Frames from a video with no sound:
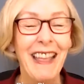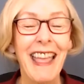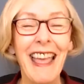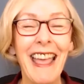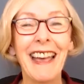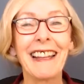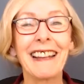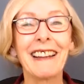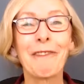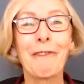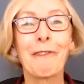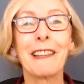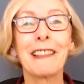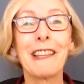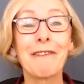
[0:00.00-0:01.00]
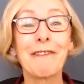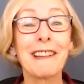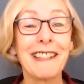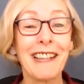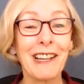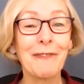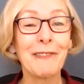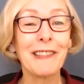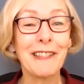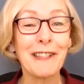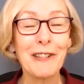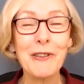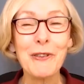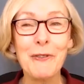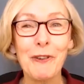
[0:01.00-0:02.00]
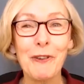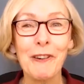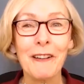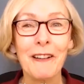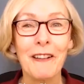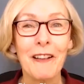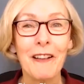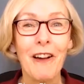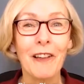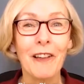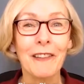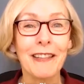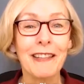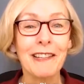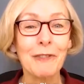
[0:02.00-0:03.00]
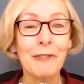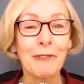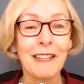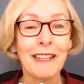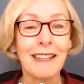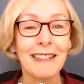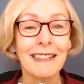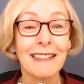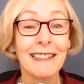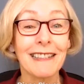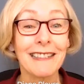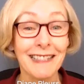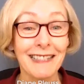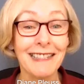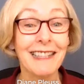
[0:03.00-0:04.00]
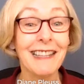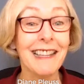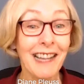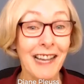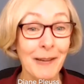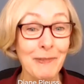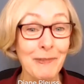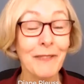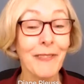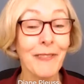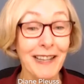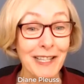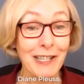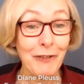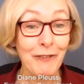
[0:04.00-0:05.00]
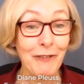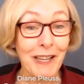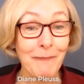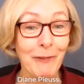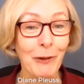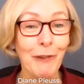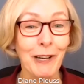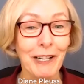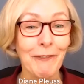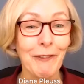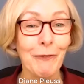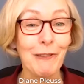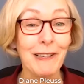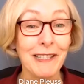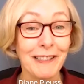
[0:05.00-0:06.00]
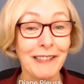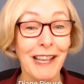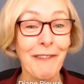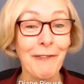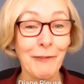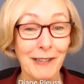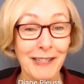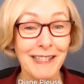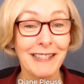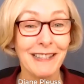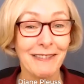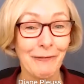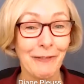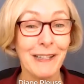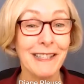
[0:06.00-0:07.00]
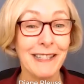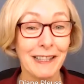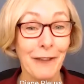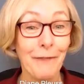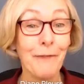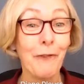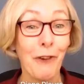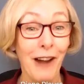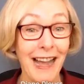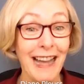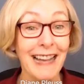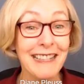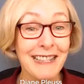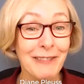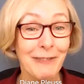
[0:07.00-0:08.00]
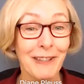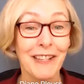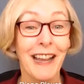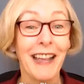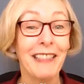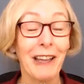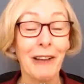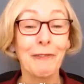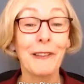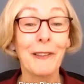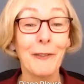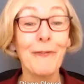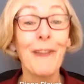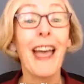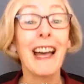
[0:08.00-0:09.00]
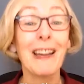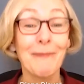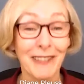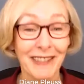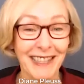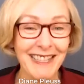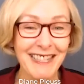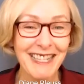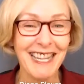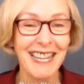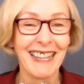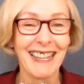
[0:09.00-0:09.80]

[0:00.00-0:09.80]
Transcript: And when they were done with the tour, all the kids would get Dixie cups of ice cream and whatever was left was was left for us, which I thought was fabulous.